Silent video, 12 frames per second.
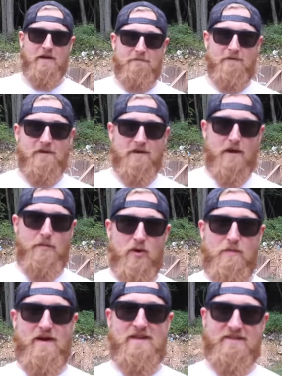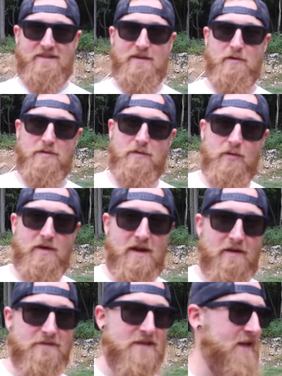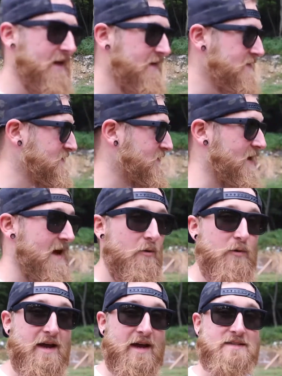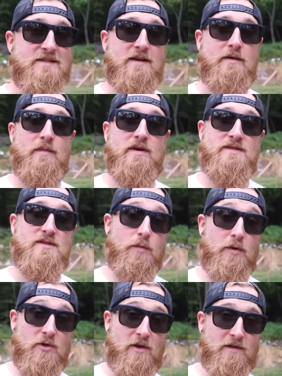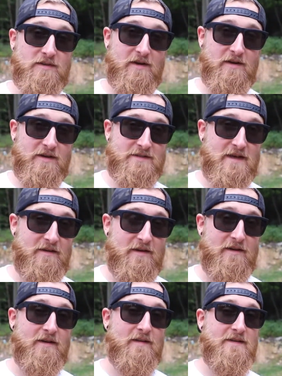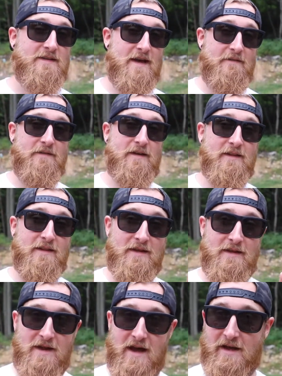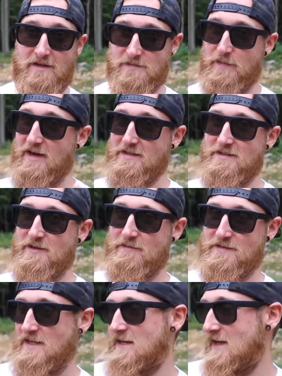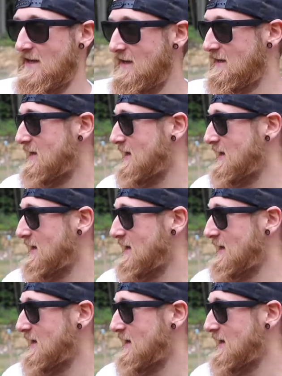I figured I put my steel through enough today, so now we got some super chill targets out here. Definitely not a sponsor of Sunday Gun